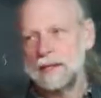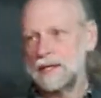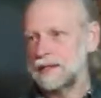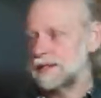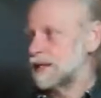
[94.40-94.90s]

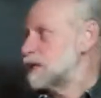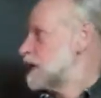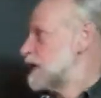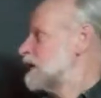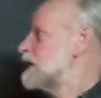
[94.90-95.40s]
It uh,
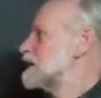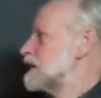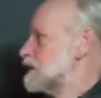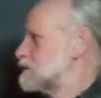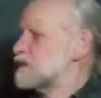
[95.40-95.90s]
in any
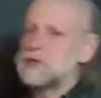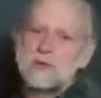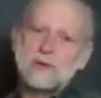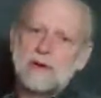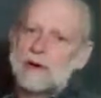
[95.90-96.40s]
case, it's
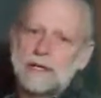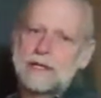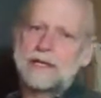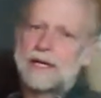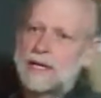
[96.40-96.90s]
too
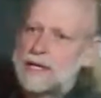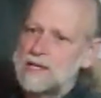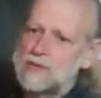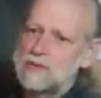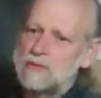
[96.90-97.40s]
dark. Uh,
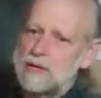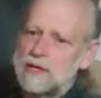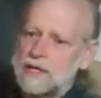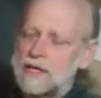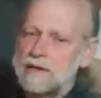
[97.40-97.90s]
it's too
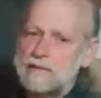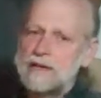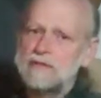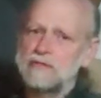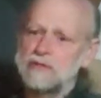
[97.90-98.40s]
dark,
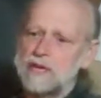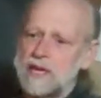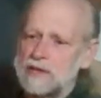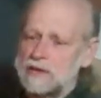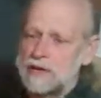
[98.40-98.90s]
even for
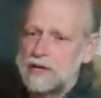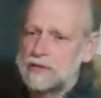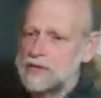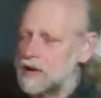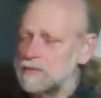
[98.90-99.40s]
tenth
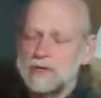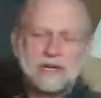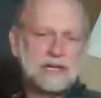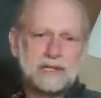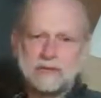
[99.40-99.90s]
graders. I would
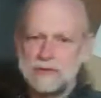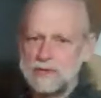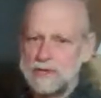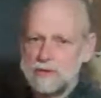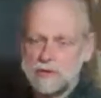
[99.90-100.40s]
not use
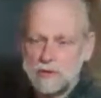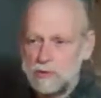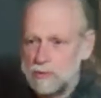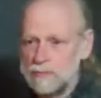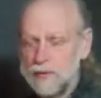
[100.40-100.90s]
it in
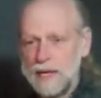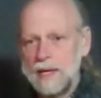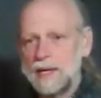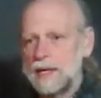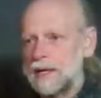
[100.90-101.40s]
school,
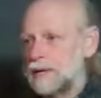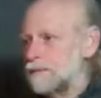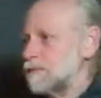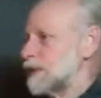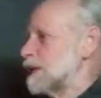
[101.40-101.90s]

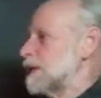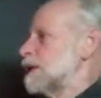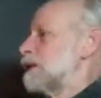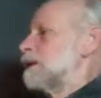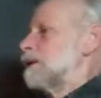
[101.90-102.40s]
um,
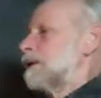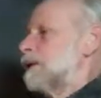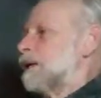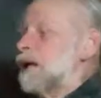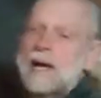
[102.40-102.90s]

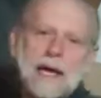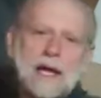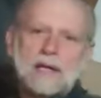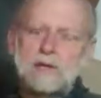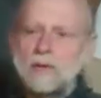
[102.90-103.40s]

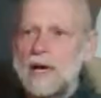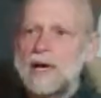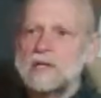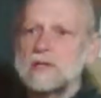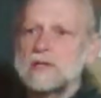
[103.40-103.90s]
and I don't
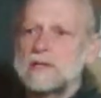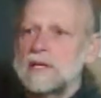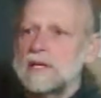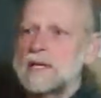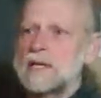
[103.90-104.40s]
actually
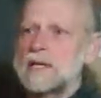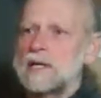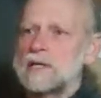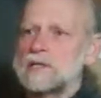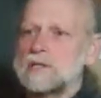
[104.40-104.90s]
think
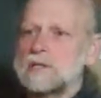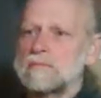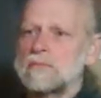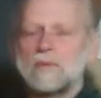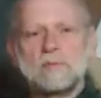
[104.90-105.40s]
it
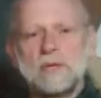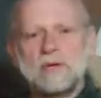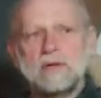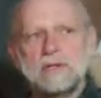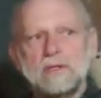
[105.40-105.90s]
would be
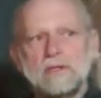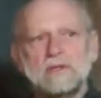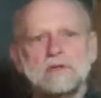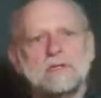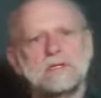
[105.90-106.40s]
good
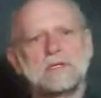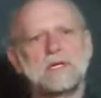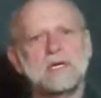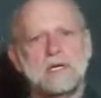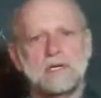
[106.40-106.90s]
to
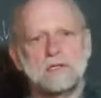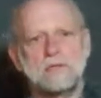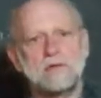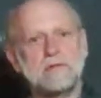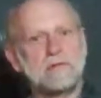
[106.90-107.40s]
see it as a
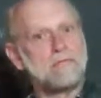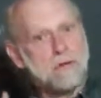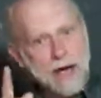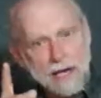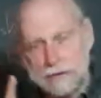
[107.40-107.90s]
movie.
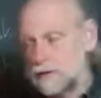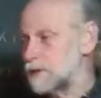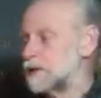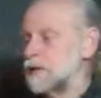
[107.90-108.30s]
Rather,